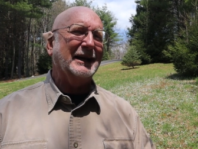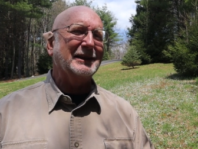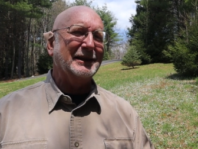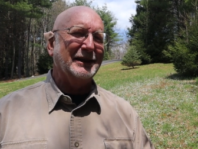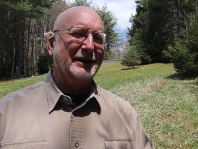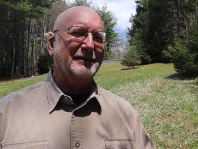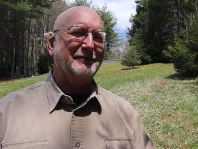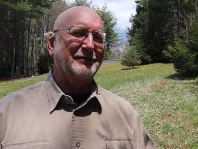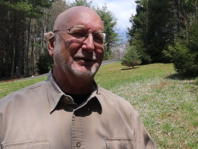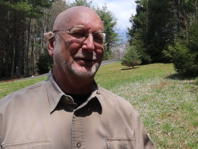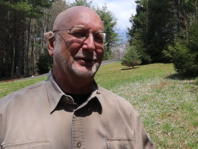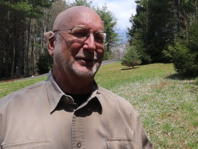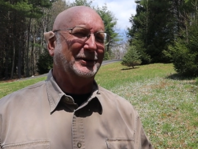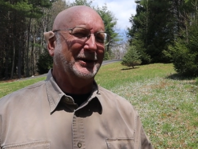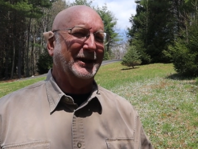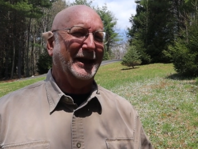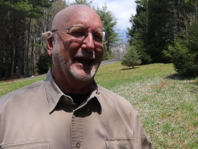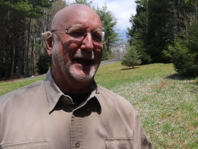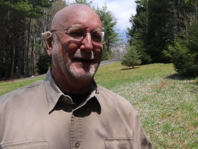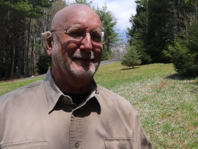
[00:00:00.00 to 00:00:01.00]
I love the
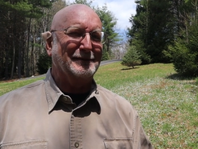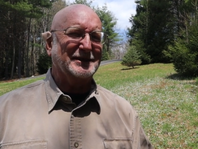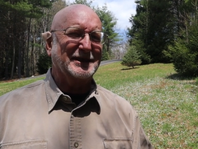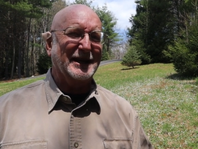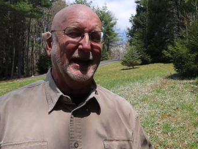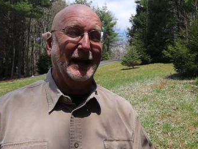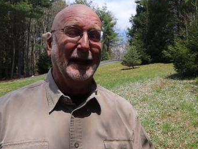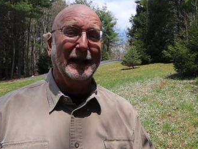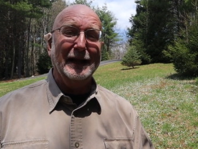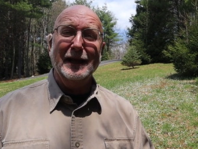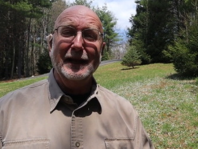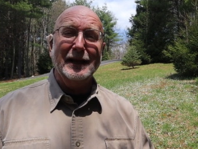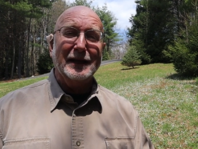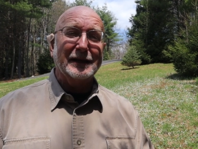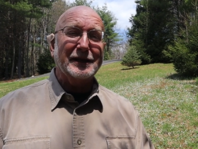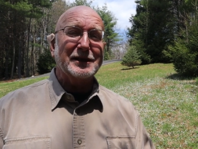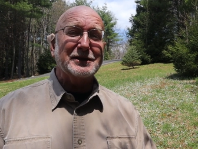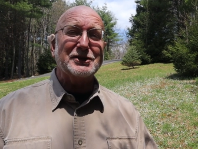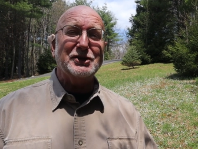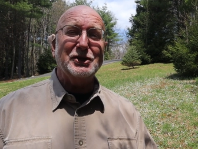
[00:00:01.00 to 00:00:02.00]
lawn habitat
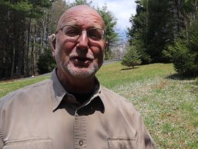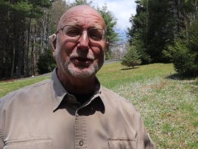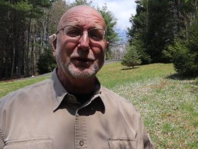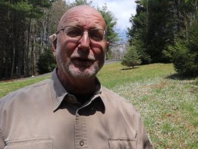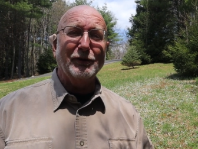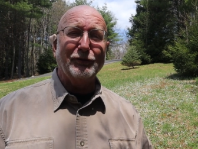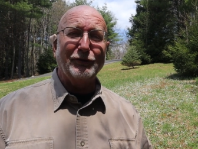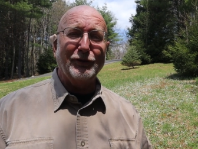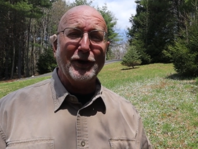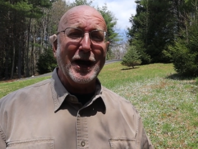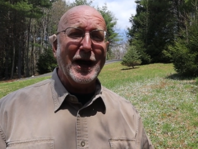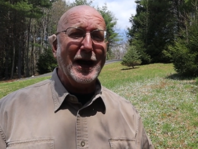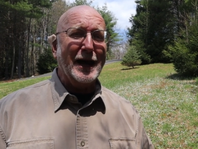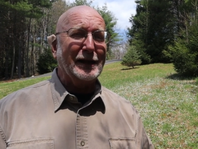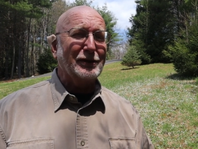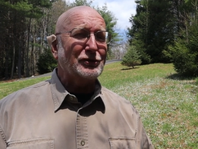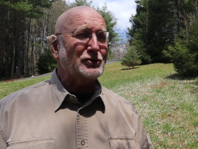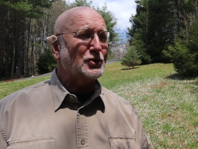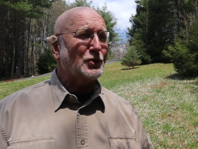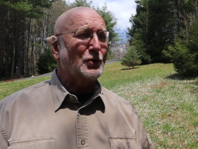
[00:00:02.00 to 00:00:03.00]
because you can
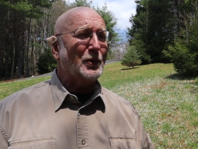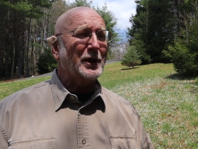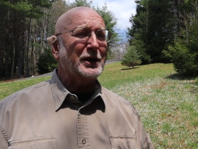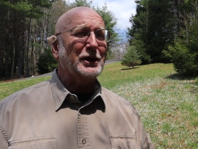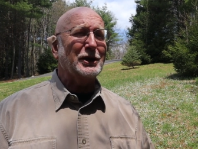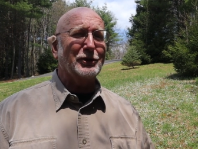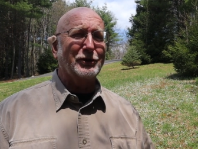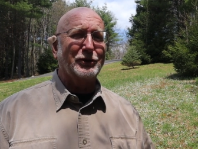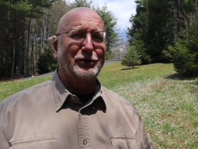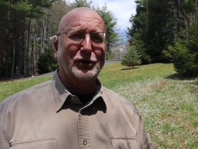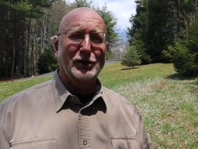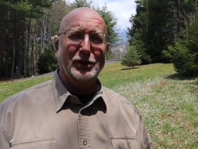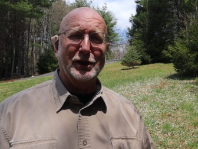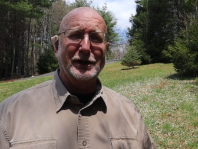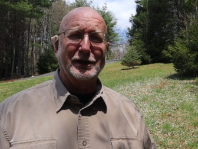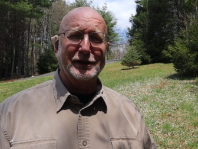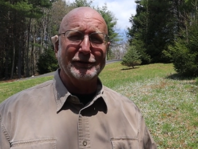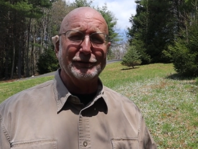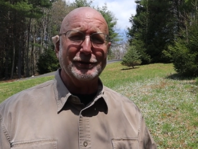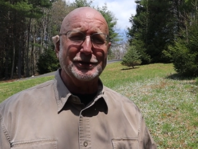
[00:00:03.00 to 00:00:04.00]
find 20 or
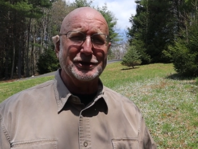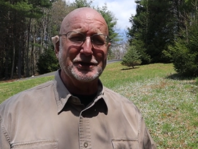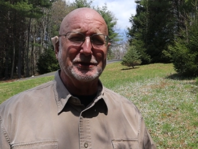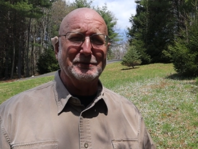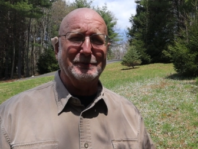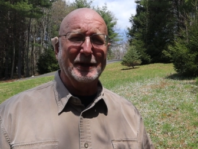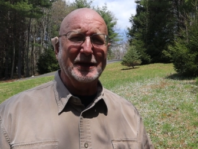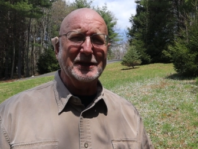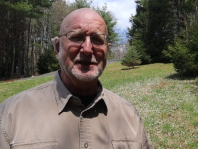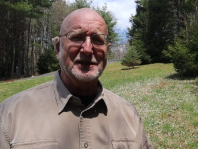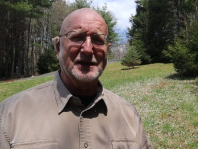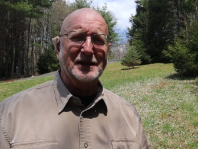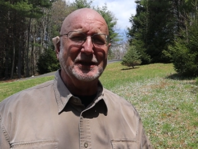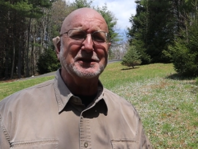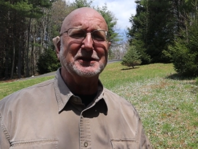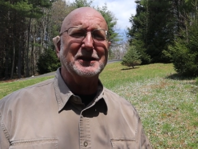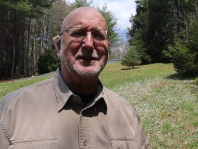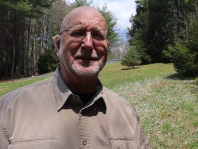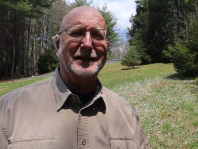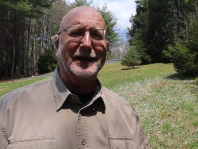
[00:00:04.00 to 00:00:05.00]
30 different
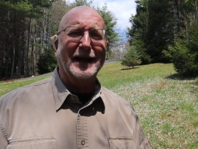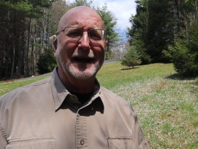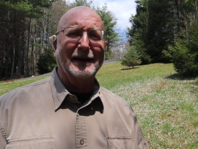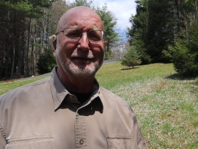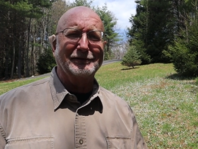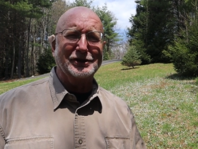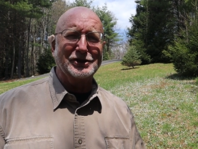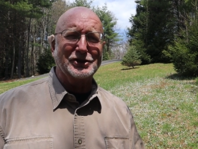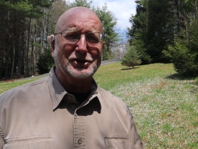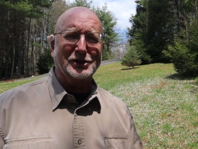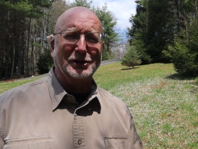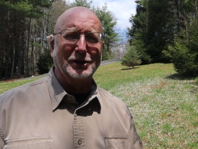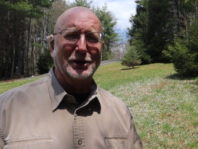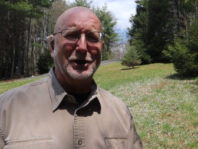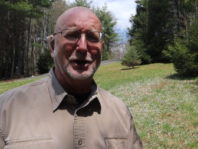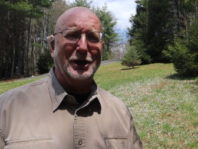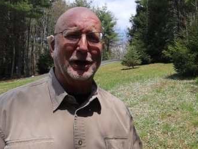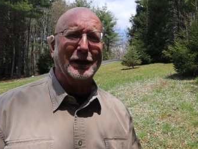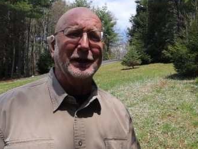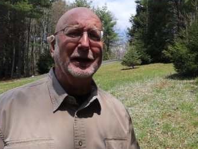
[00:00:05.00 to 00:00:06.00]
species in the average
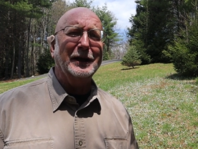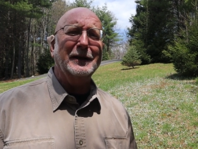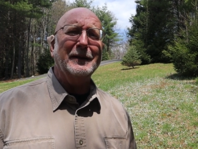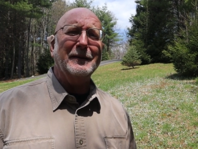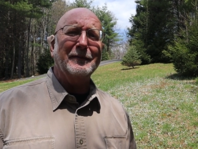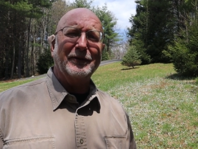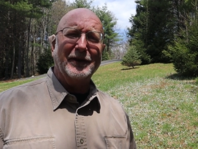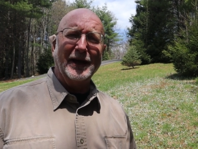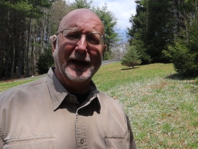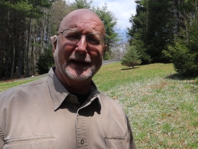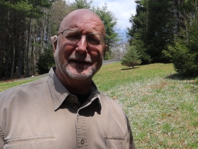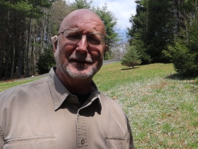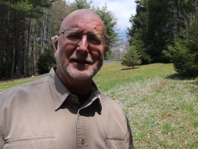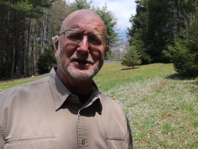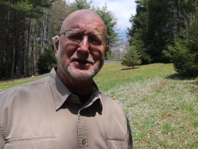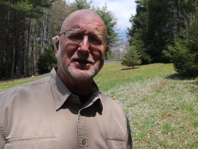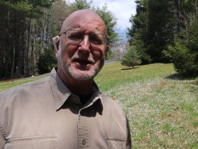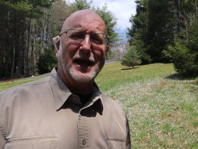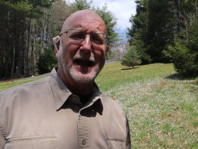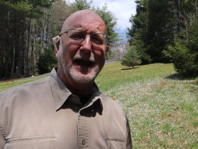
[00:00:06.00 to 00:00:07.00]
lawn that
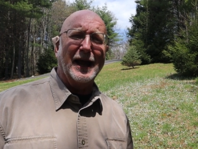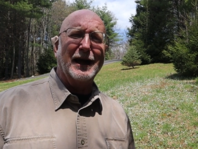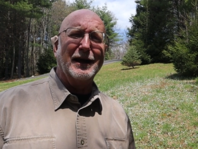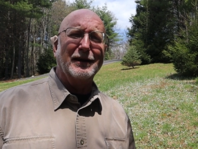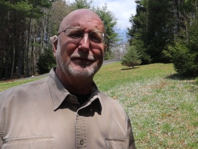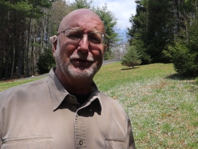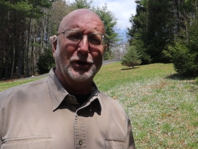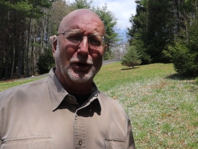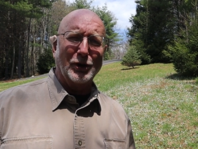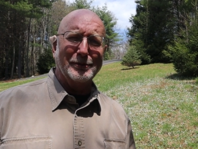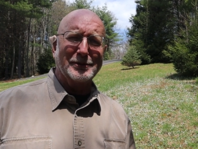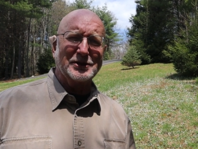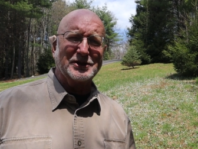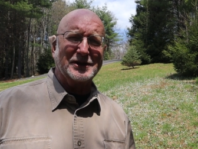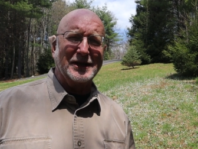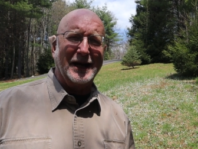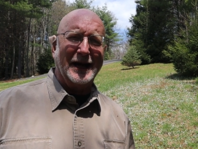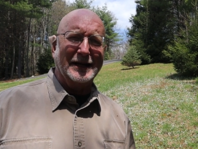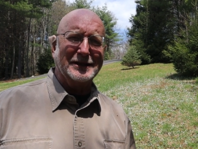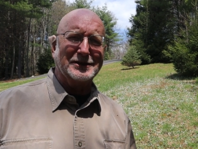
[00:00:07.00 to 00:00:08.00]
doesn't have
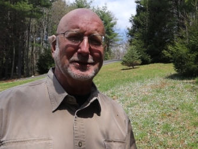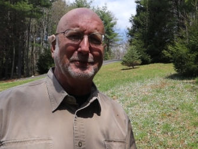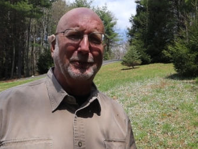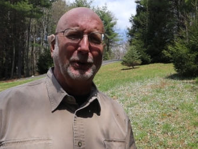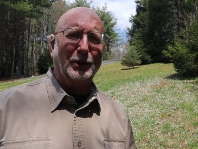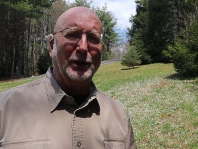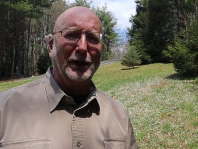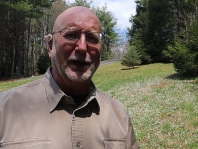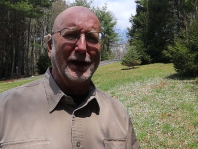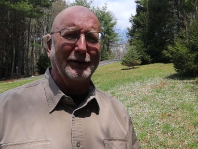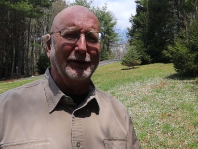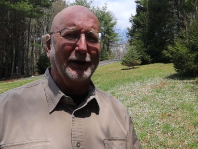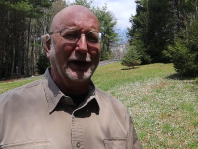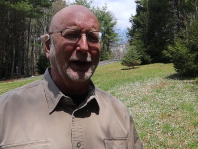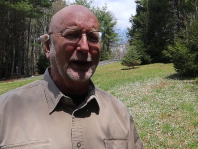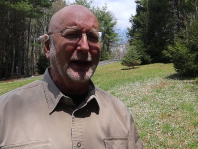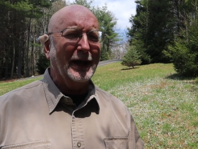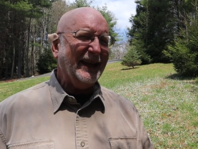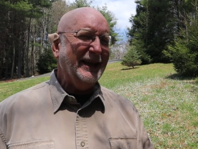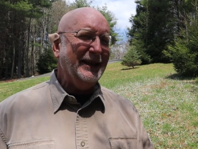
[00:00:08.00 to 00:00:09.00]
herbicides put on there.